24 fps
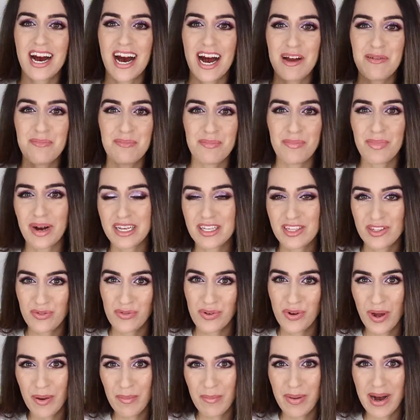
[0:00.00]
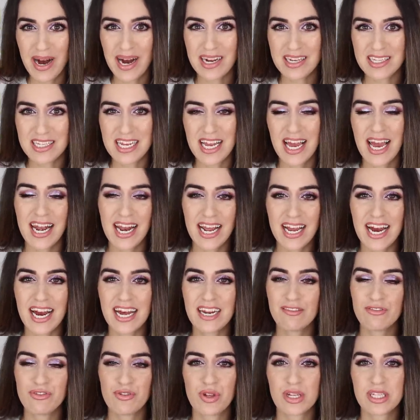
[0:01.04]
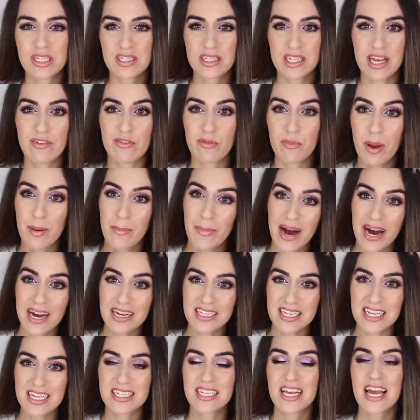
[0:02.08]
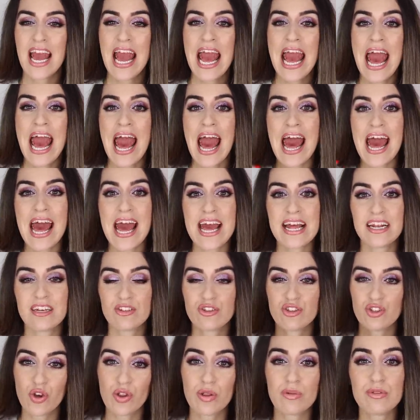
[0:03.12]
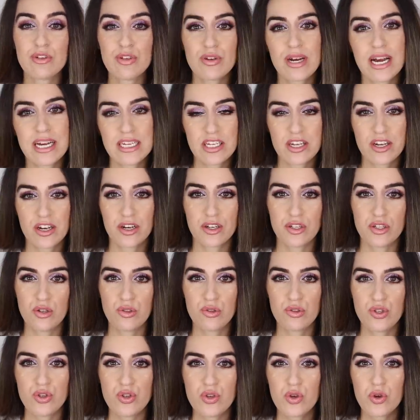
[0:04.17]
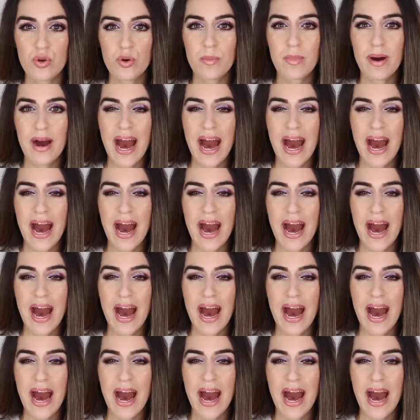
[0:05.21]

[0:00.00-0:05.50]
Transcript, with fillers: I must do an unboxing, and I kind of do like to save my boxes and show them to you guys here on YouTube.